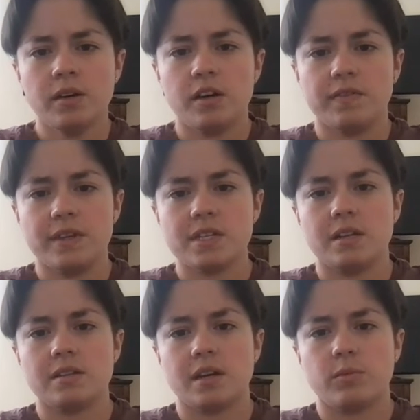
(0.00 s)
If this
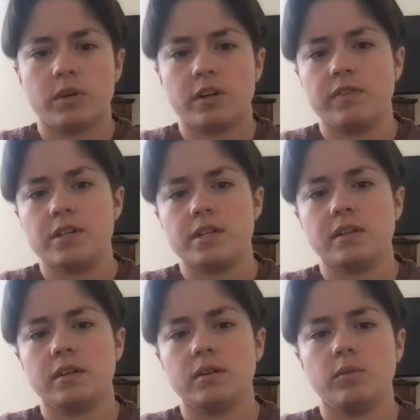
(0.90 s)
enzyme were
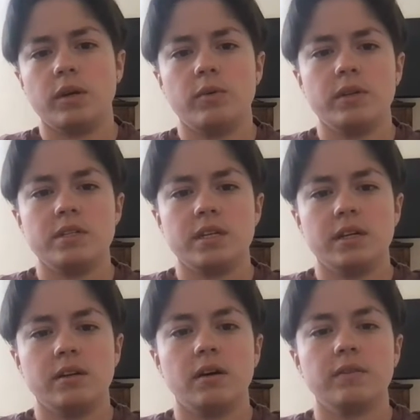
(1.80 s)
deficient, we would see
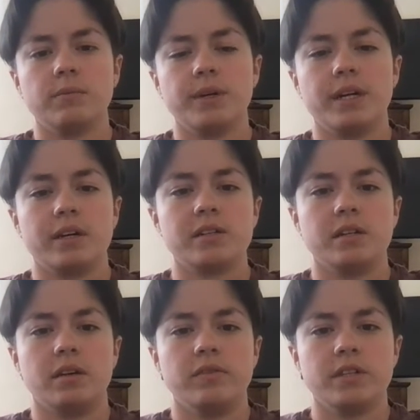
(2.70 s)
an
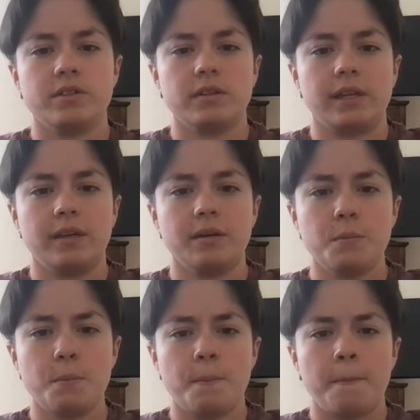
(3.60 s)
overproduction of citrulline,
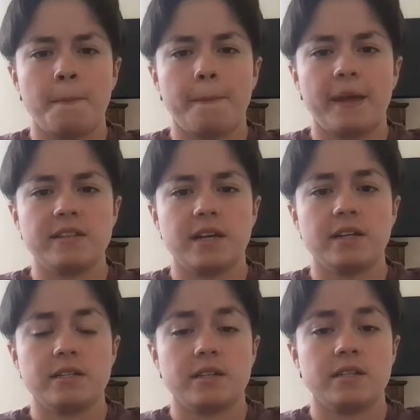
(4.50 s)
as that
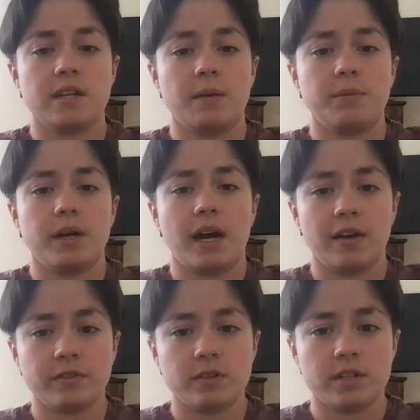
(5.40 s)
is the step
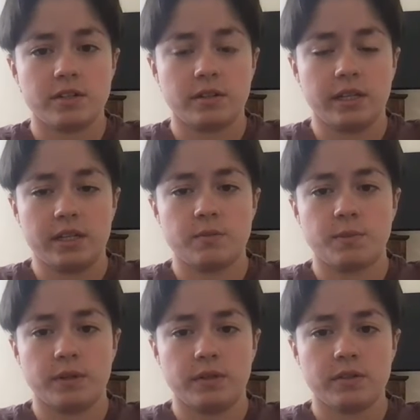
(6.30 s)
after citrulline is
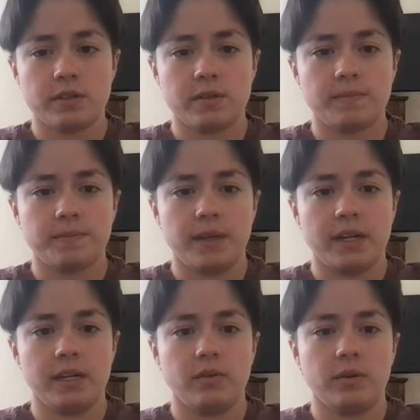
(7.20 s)
produced,
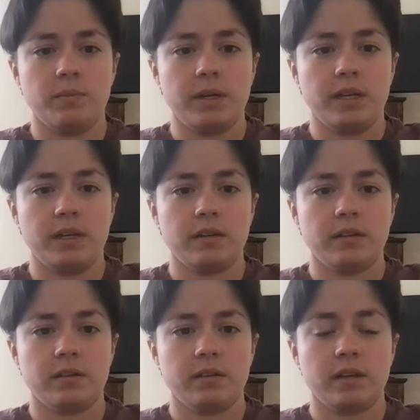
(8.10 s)
and it would
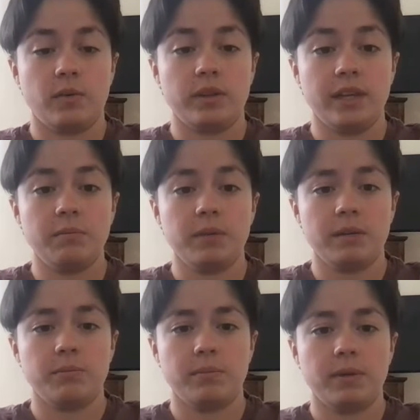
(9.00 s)
then
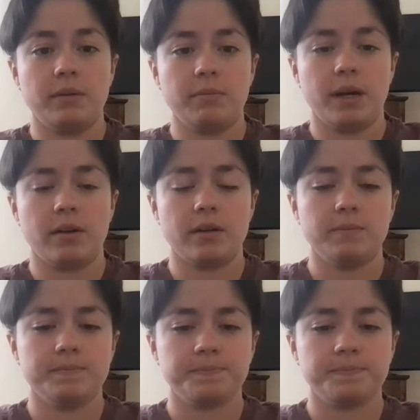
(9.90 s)
be impaired.